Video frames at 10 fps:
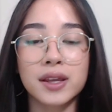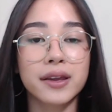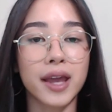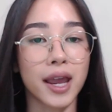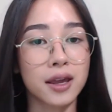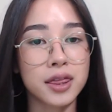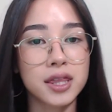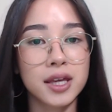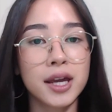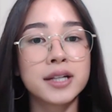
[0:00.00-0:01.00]
8th,
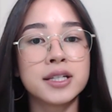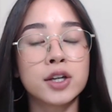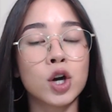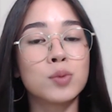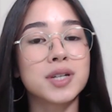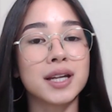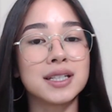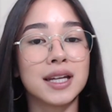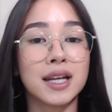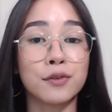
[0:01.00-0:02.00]
T Combs
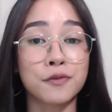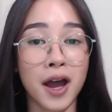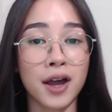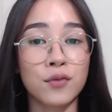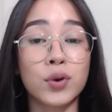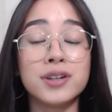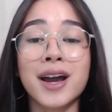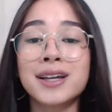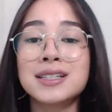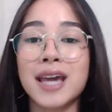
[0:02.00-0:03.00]
1985 won
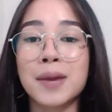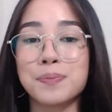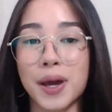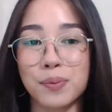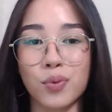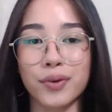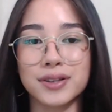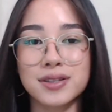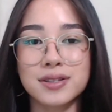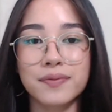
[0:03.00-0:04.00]
98 bet
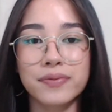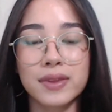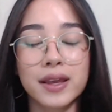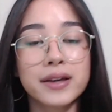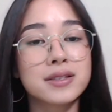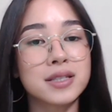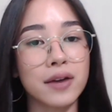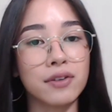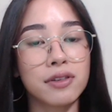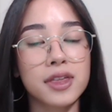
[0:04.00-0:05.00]
points.
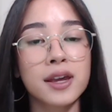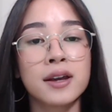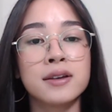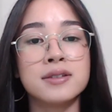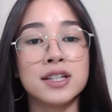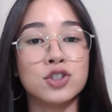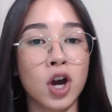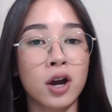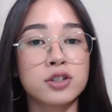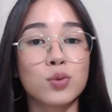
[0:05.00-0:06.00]
7th, Z
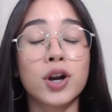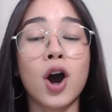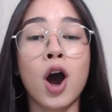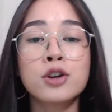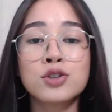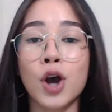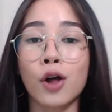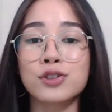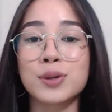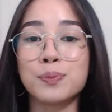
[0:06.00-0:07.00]
Johns won $100
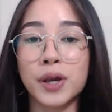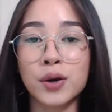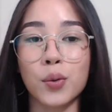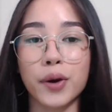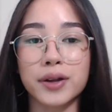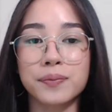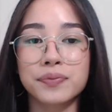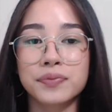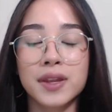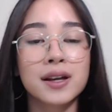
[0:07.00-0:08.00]
in Bitcoin.
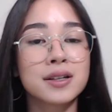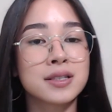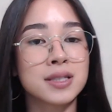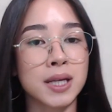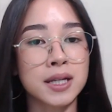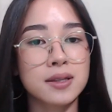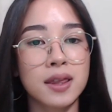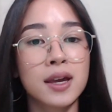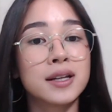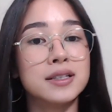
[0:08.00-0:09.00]
6th,
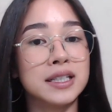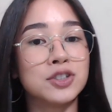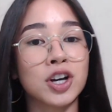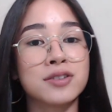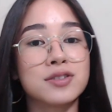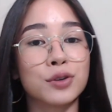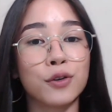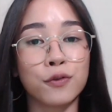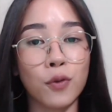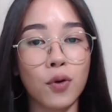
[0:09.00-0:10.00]
D
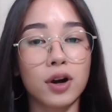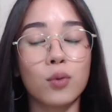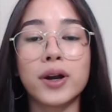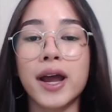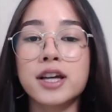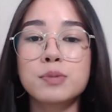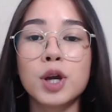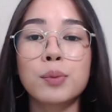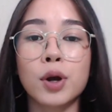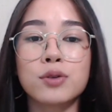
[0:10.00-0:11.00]
John04 won
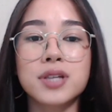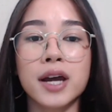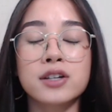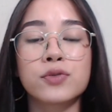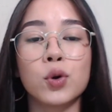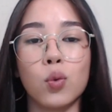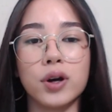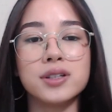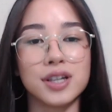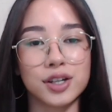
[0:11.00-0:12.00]
SBR Pro status for
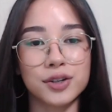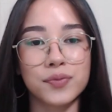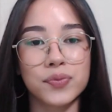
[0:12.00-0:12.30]
one year.